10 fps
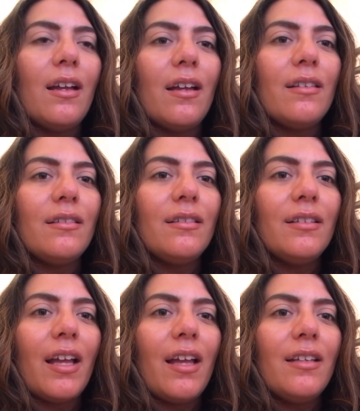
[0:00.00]
Other than
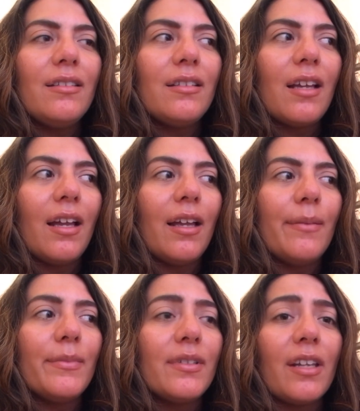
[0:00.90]
that,
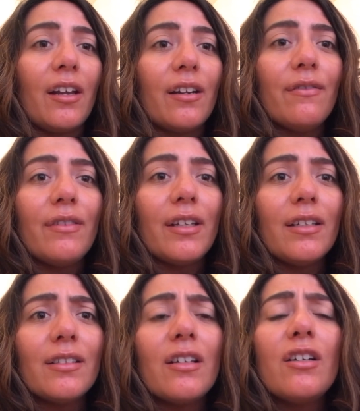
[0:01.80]
I'm scared of
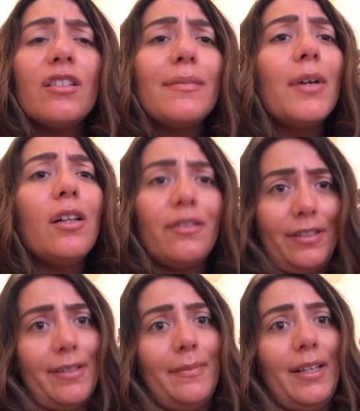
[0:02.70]
things that are smaller
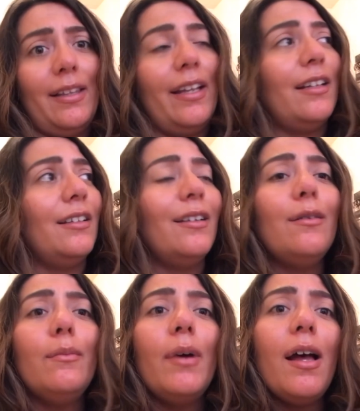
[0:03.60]
than me, like a
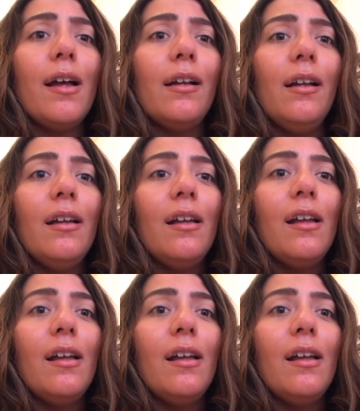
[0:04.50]
little bug.